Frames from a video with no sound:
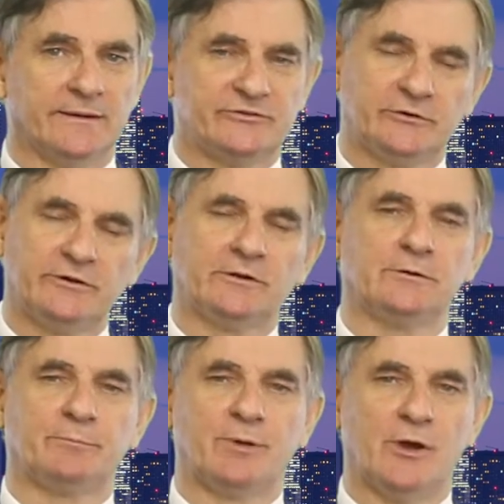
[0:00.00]
is a
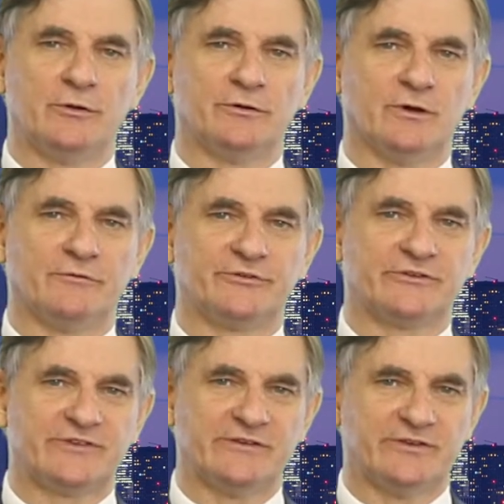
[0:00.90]
critical component of
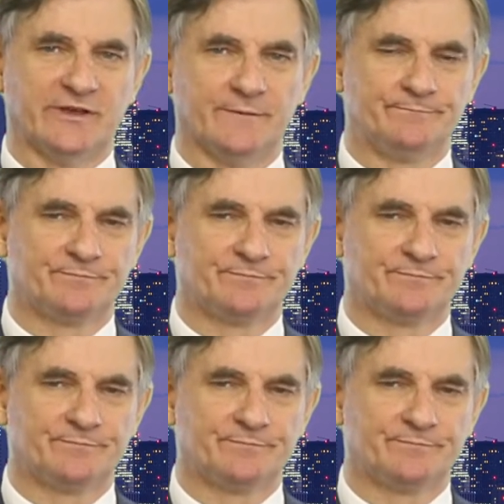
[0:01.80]
success here.